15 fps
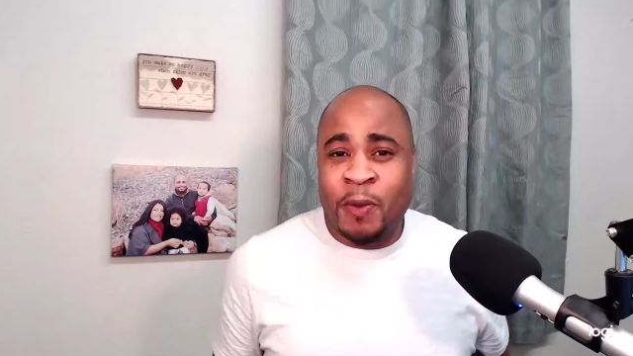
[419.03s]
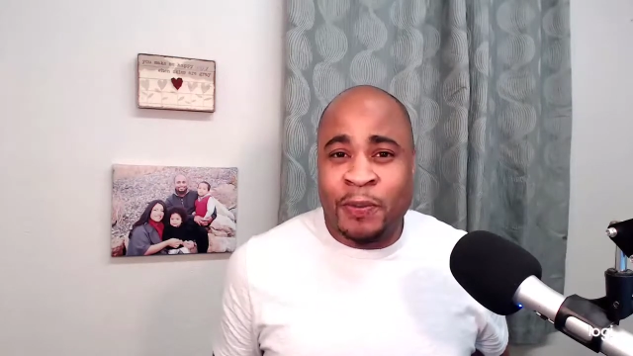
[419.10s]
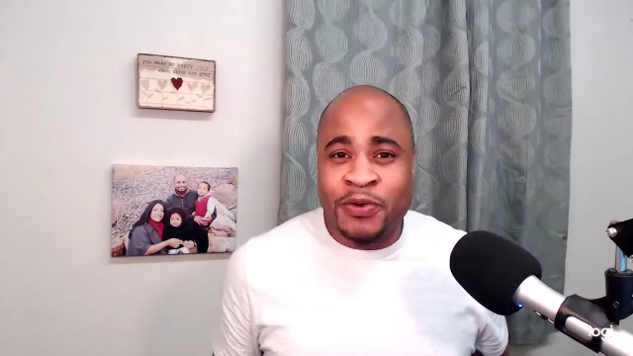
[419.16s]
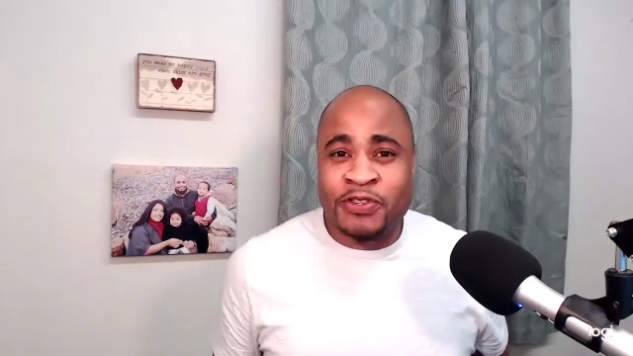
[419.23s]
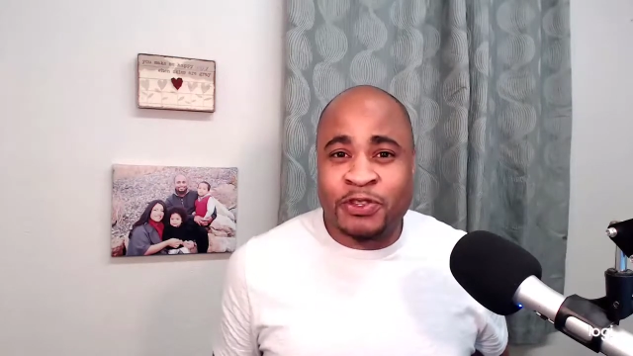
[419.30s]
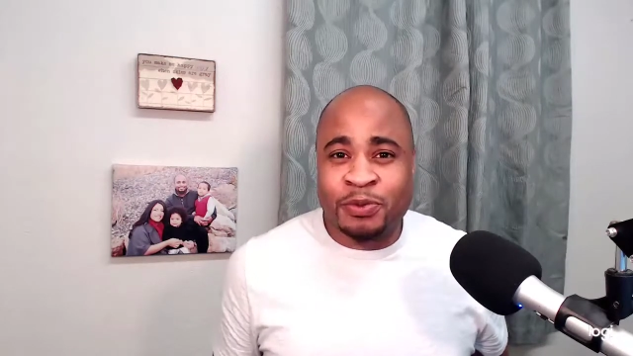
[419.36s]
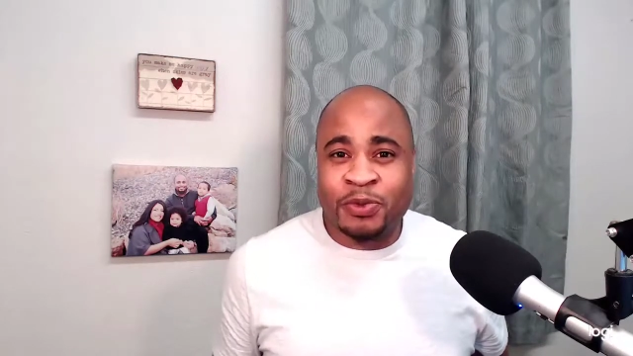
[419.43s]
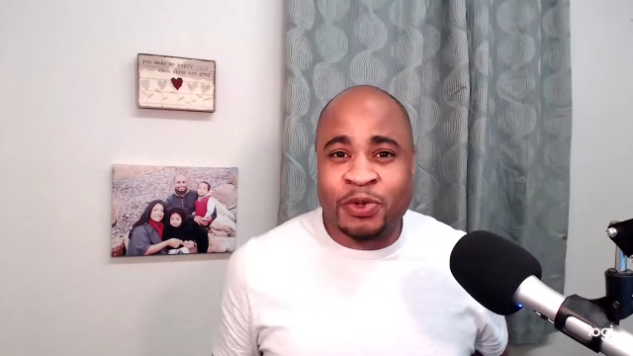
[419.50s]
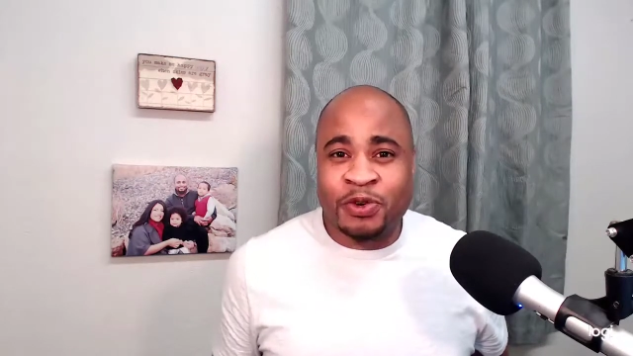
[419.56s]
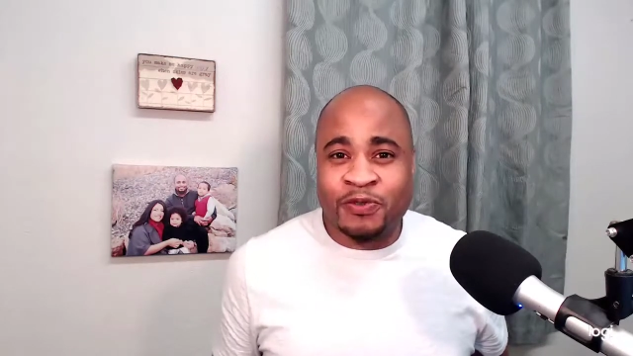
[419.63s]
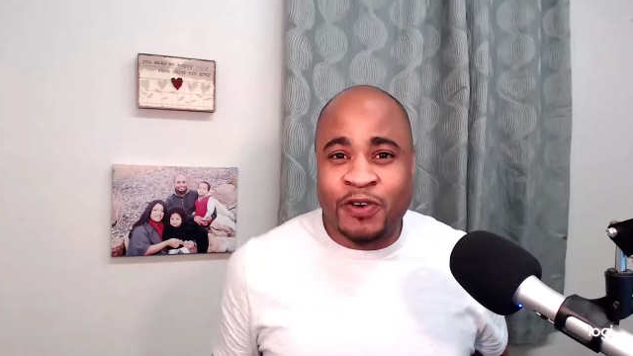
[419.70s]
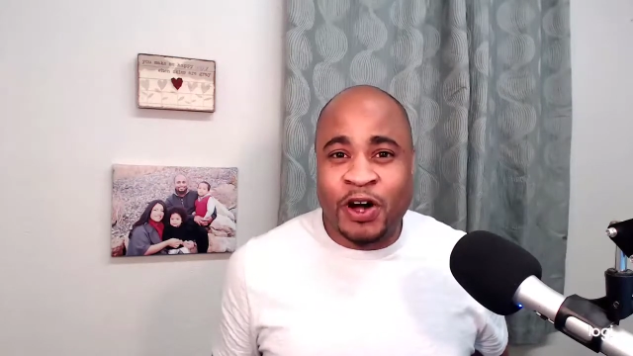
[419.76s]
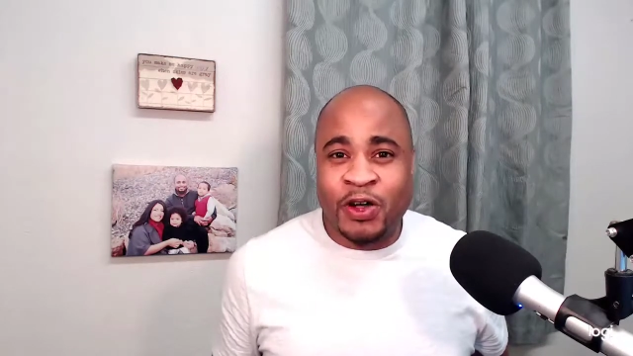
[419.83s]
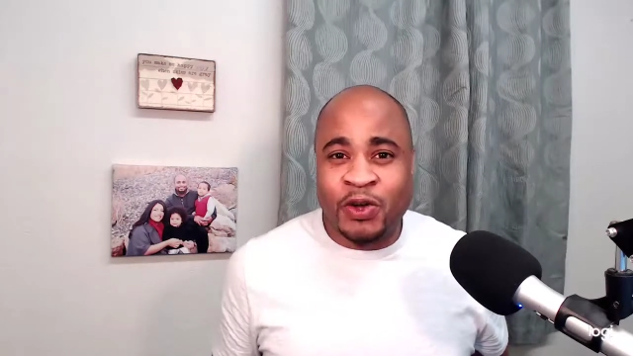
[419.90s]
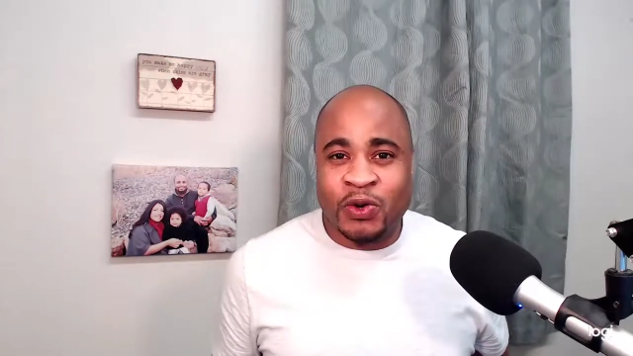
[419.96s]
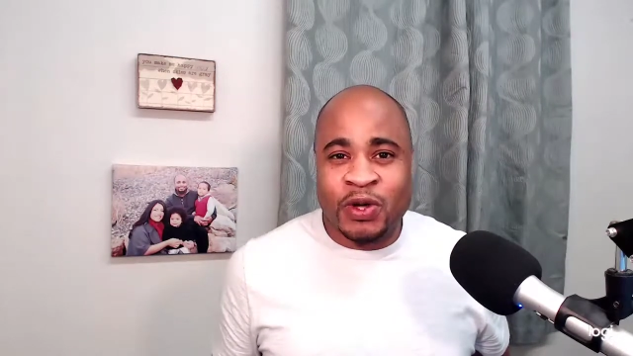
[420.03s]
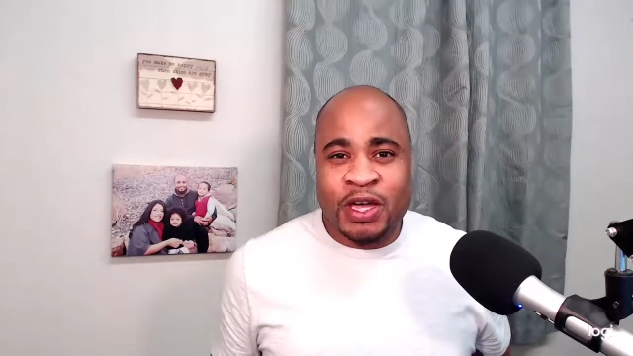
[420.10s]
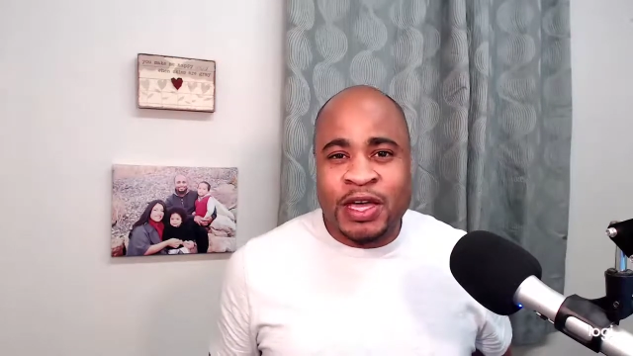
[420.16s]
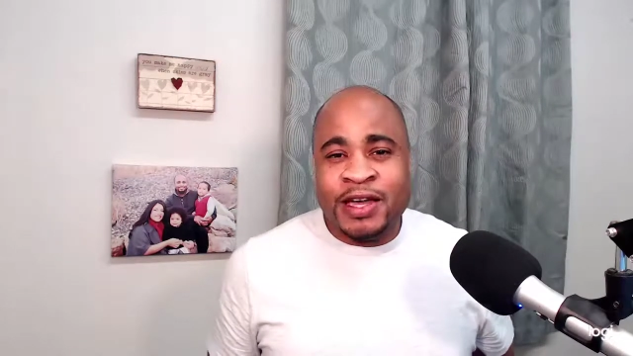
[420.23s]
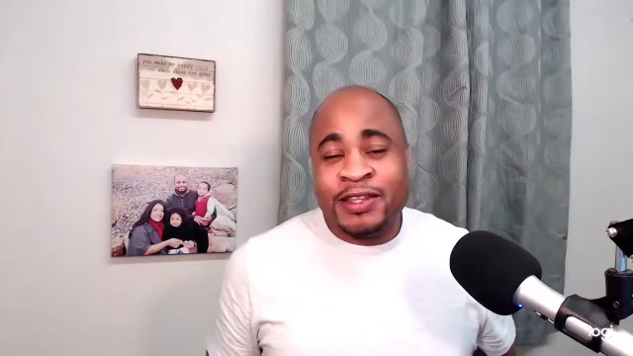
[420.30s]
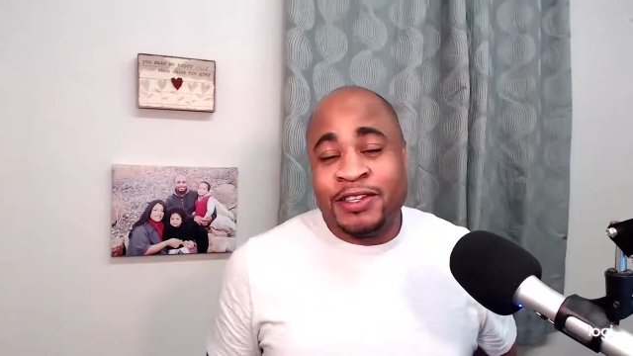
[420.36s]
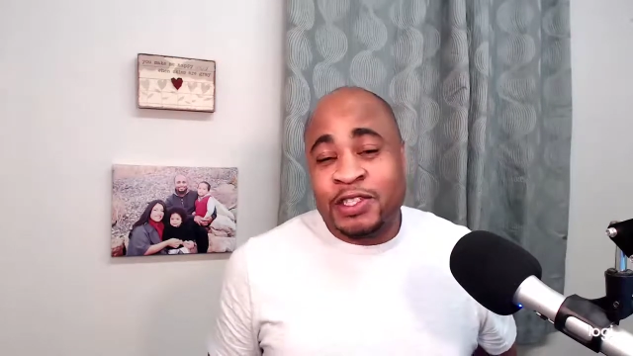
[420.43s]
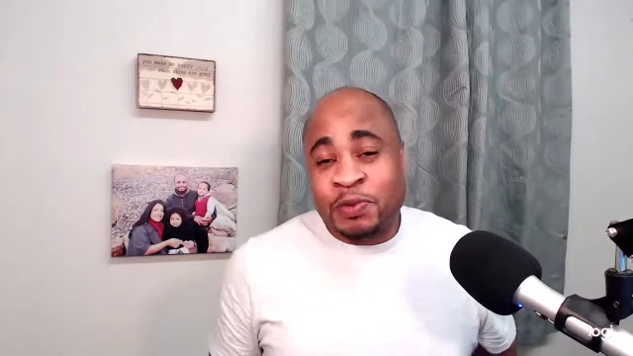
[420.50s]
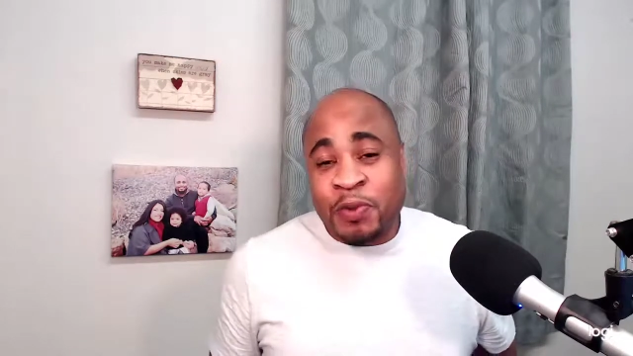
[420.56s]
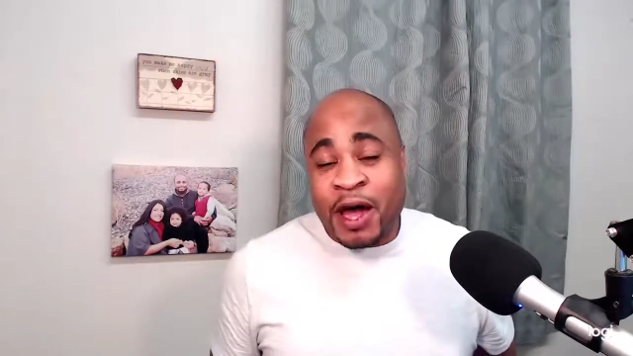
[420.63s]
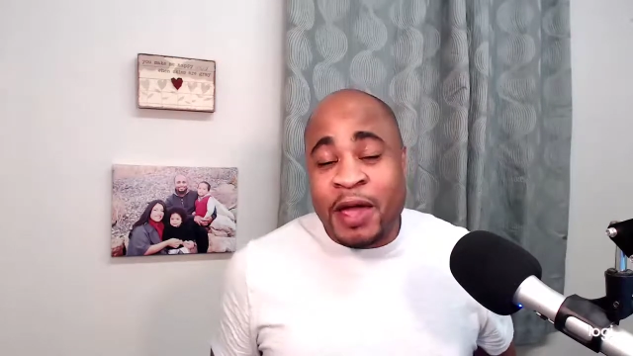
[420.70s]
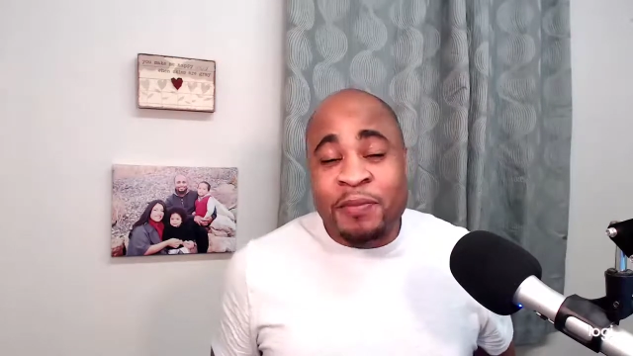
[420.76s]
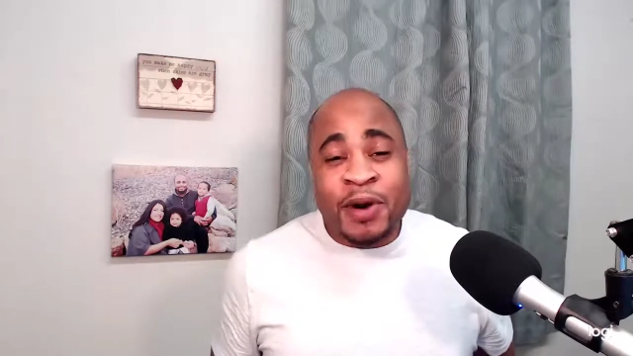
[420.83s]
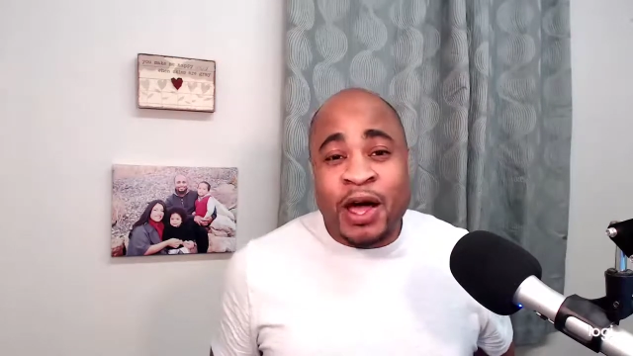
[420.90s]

principle to follow. Despite my